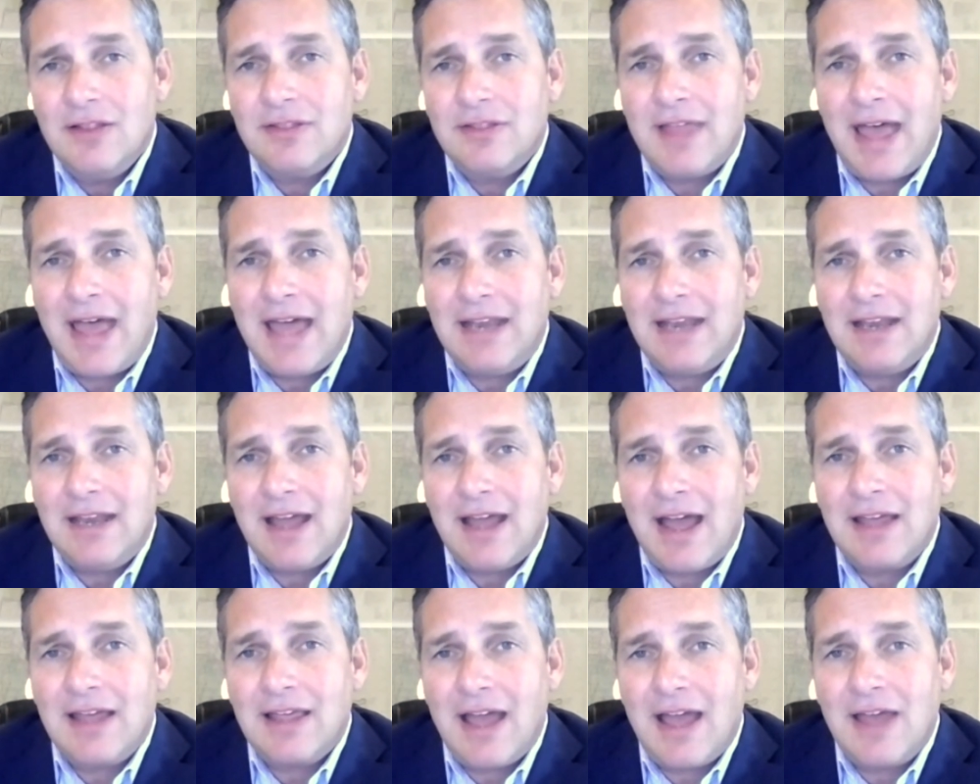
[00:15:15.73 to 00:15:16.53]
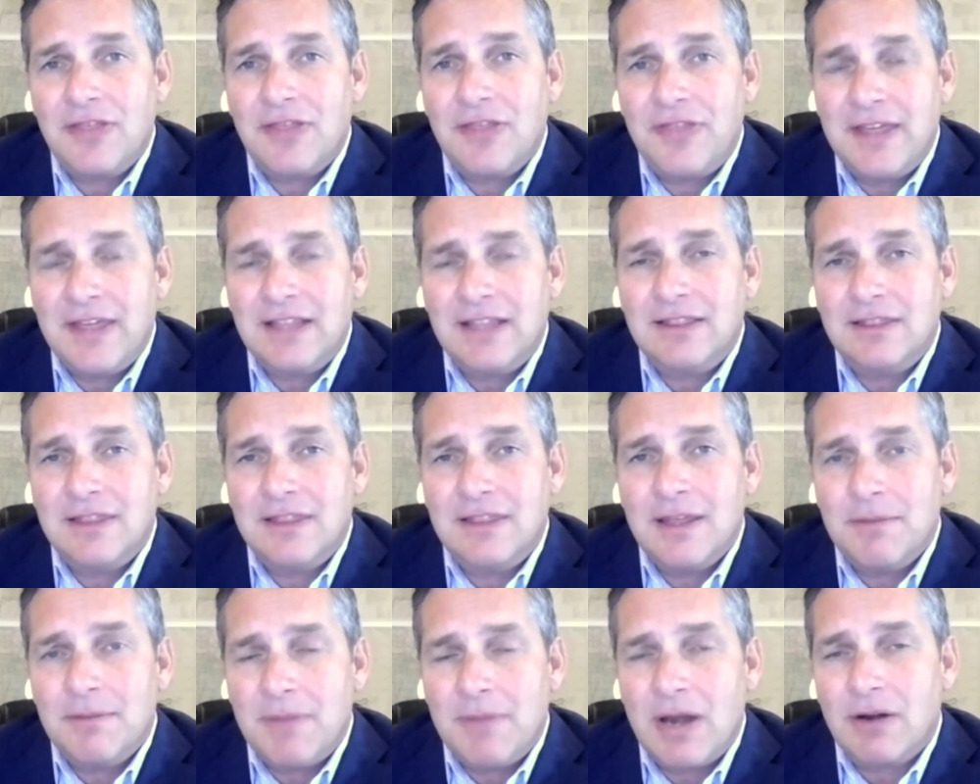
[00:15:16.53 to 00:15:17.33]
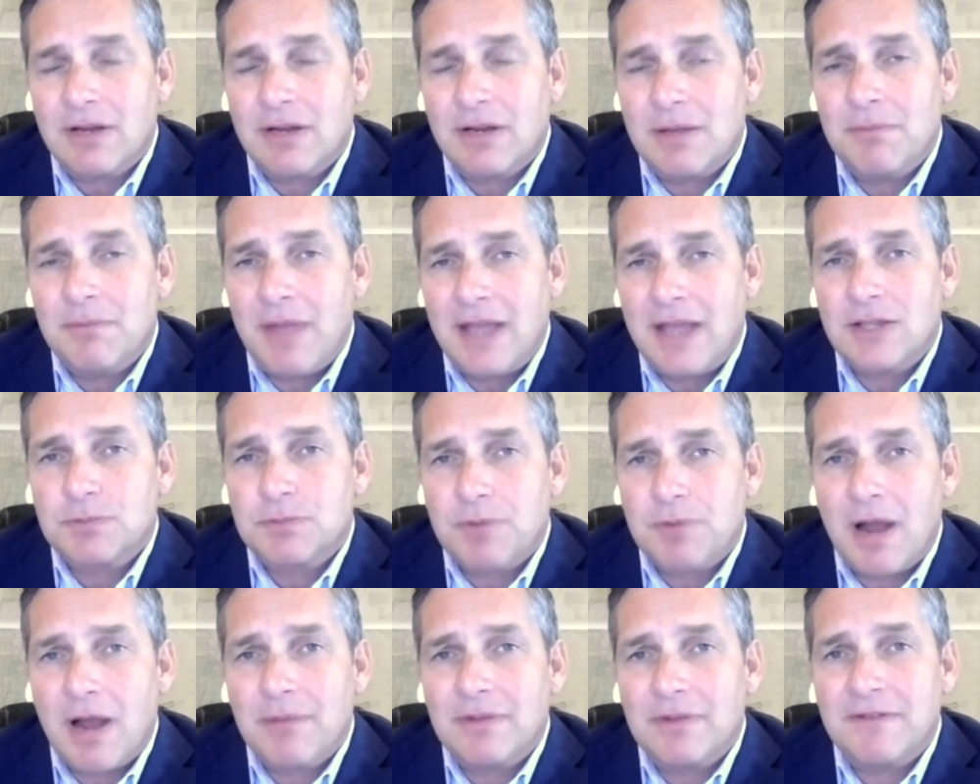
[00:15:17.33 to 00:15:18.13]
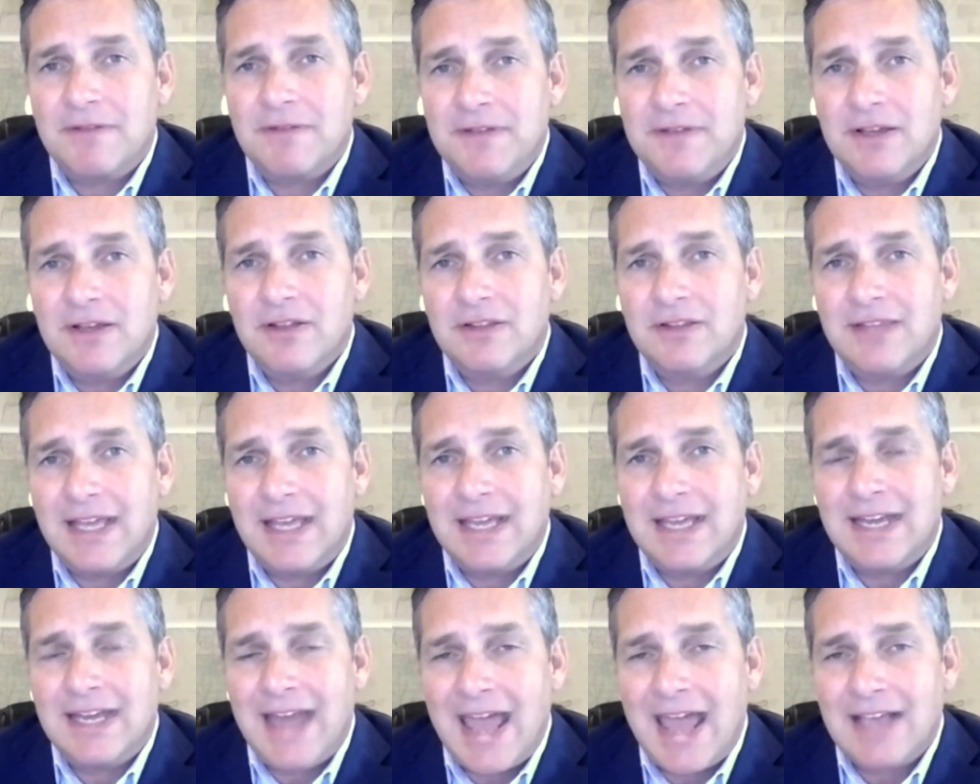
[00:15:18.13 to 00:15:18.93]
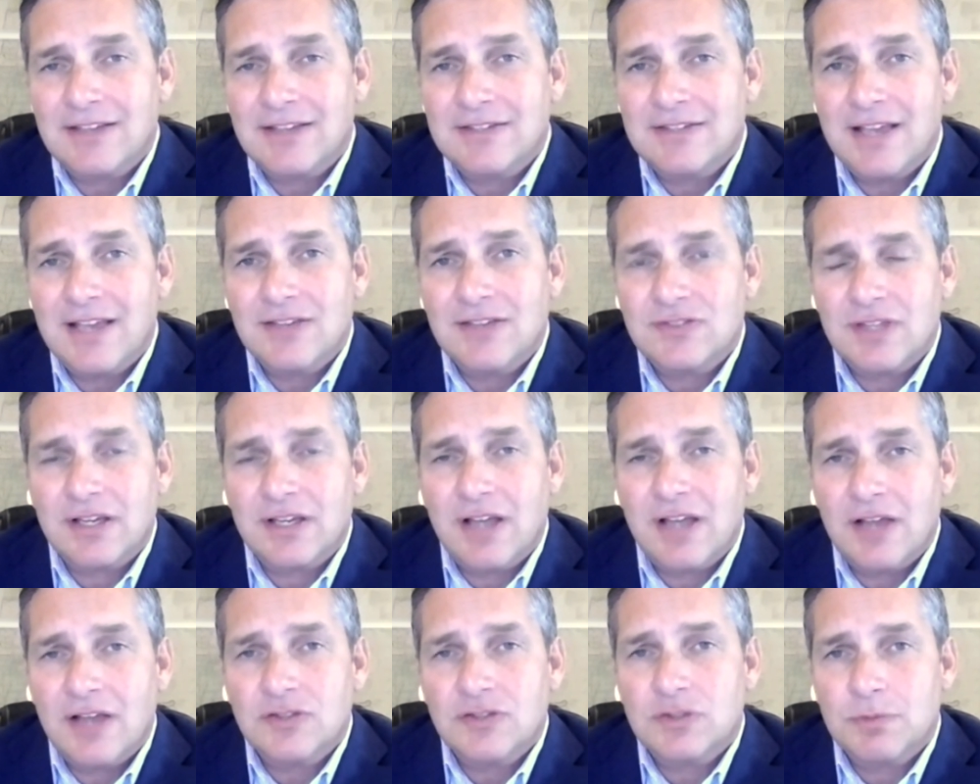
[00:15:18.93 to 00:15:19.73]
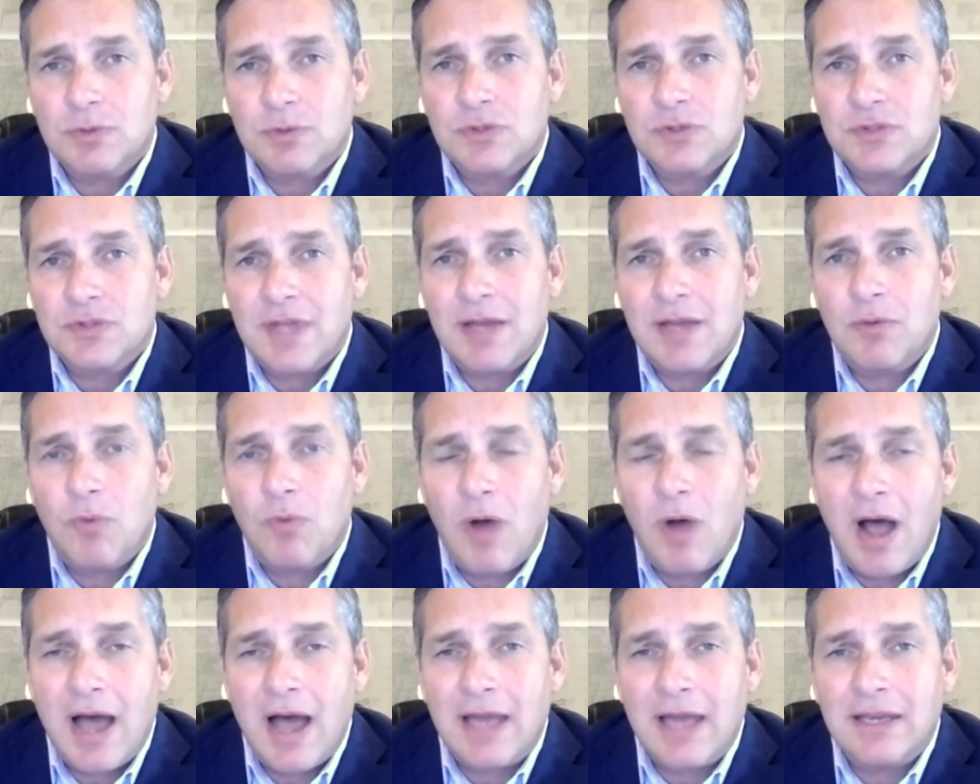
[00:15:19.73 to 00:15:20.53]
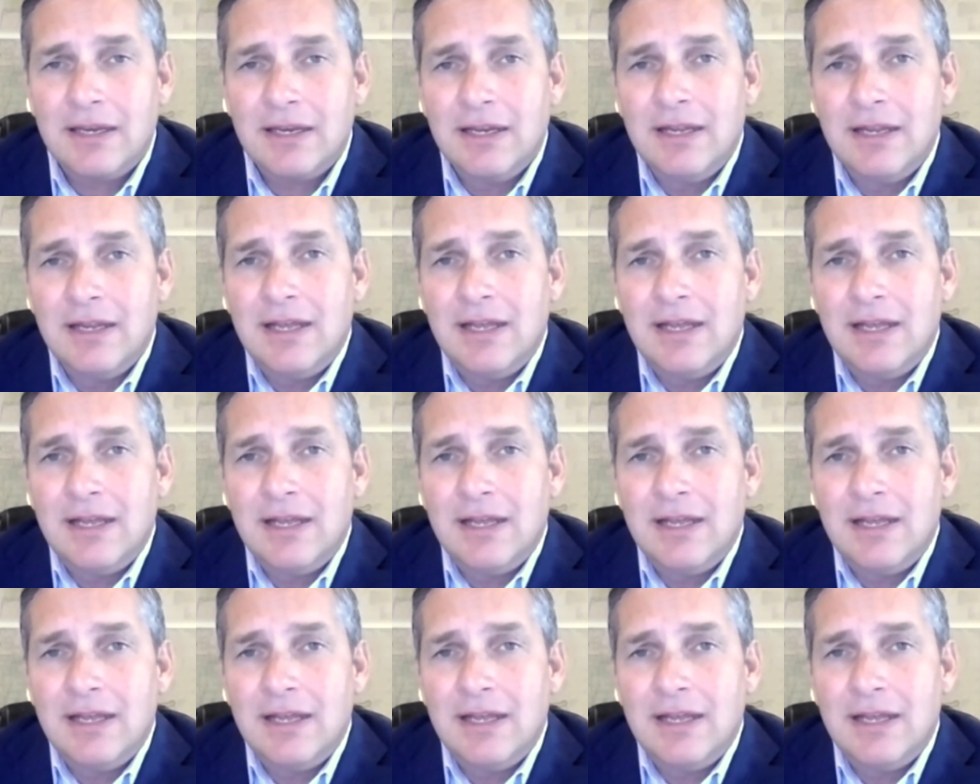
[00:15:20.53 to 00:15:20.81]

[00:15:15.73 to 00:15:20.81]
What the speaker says: that I think the American banks probably feel that they can access the customers they want